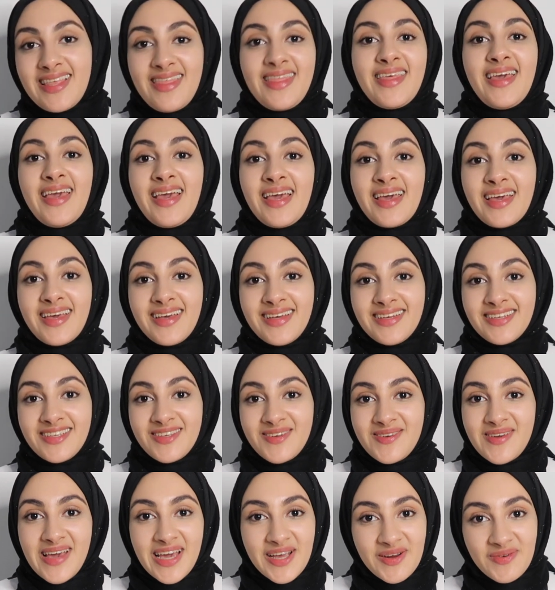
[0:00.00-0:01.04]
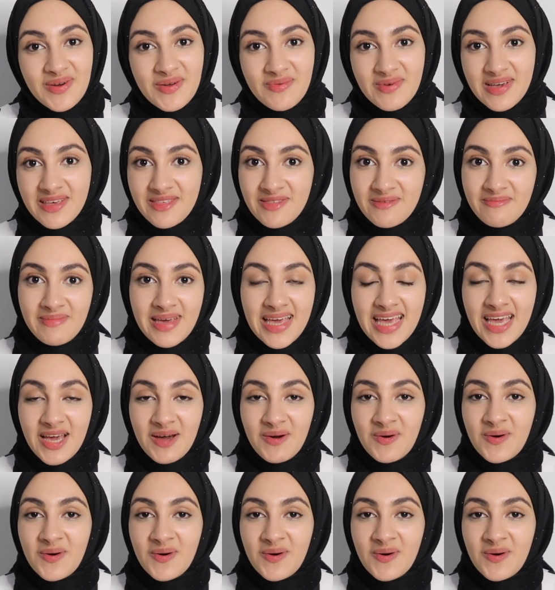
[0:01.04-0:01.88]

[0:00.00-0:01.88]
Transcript: think? Do you agree with me,